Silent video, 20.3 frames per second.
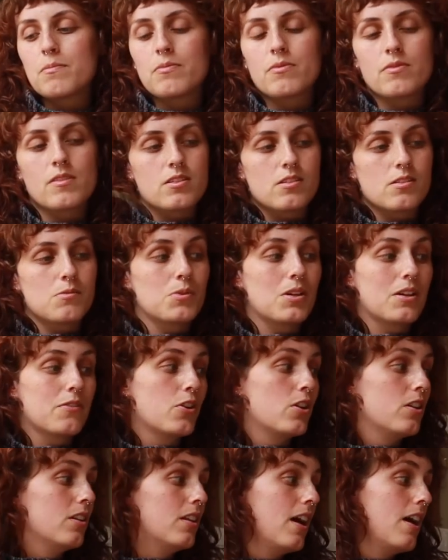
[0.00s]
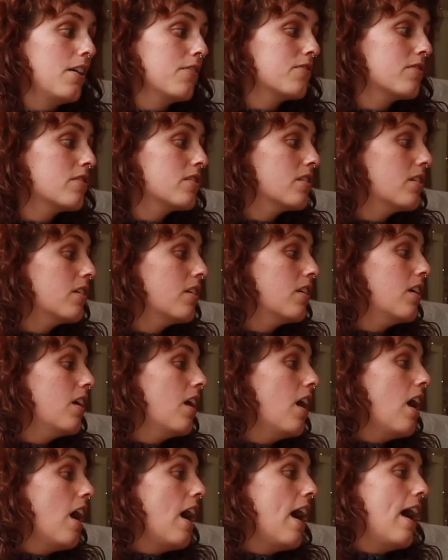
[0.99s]
this is what I've got left,
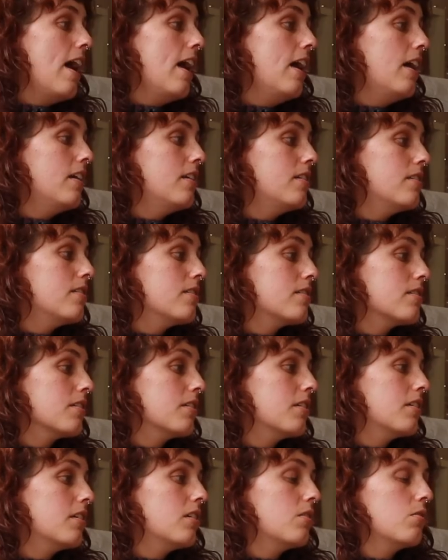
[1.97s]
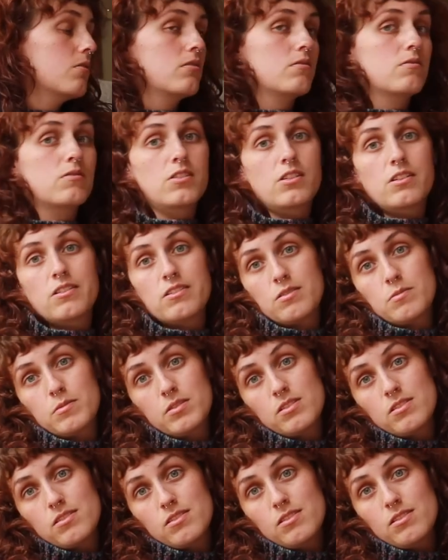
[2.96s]
and it was very
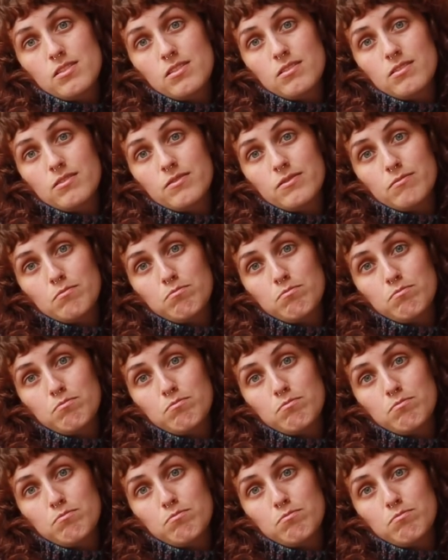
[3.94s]
expensive.